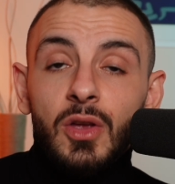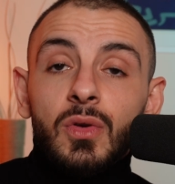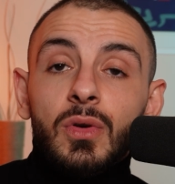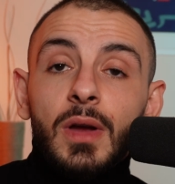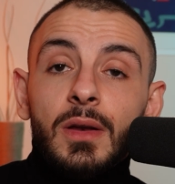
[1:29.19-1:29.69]

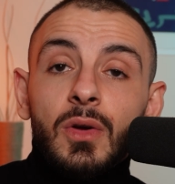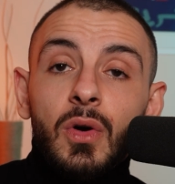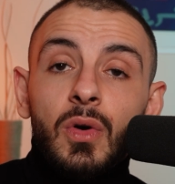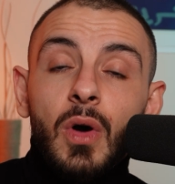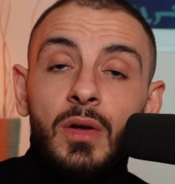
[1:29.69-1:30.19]
you can
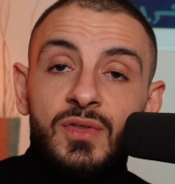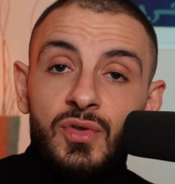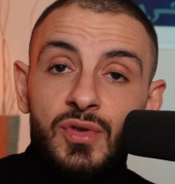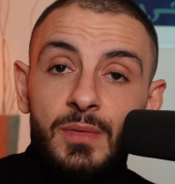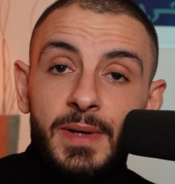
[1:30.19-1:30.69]
go on
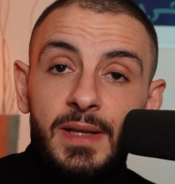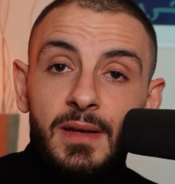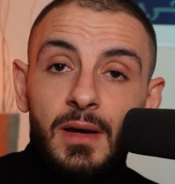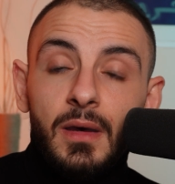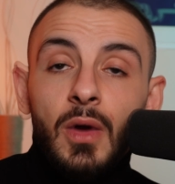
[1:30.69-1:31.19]
social
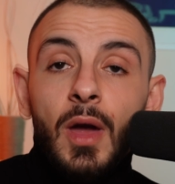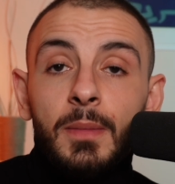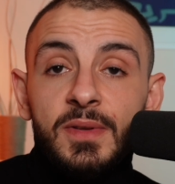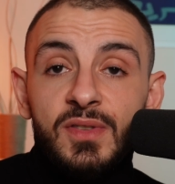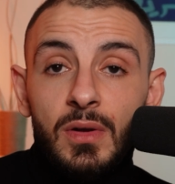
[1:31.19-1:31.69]
media,
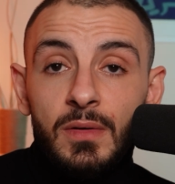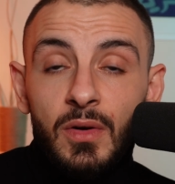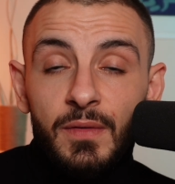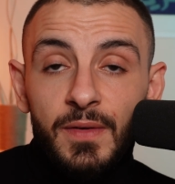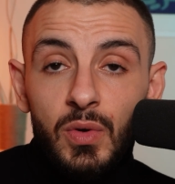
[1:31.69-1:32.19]
Amazon
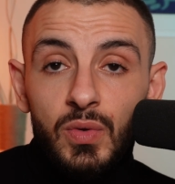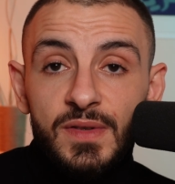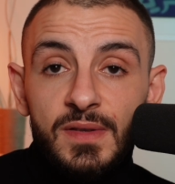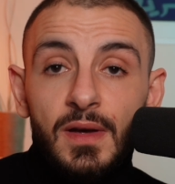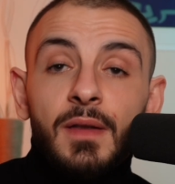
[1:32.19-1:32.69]

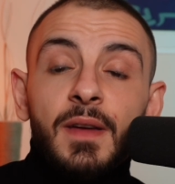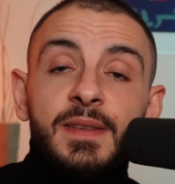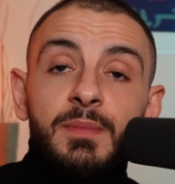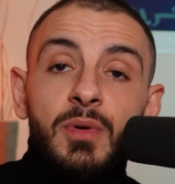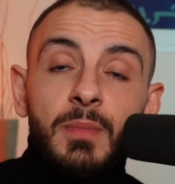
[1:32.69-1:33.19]
reviews,
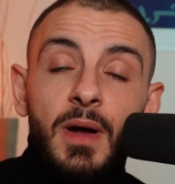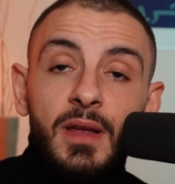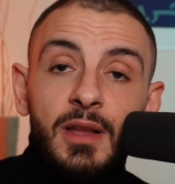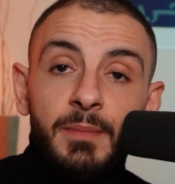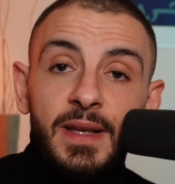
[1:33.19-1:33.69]
Facebook
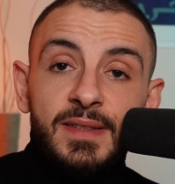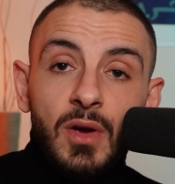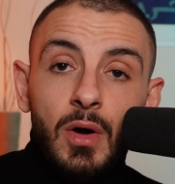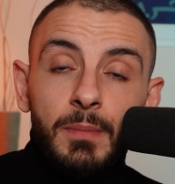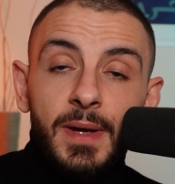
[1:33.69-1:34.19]
Marketplace
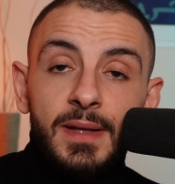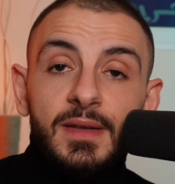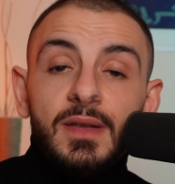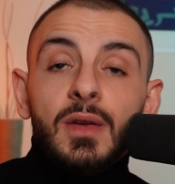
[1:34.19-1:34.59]
comments.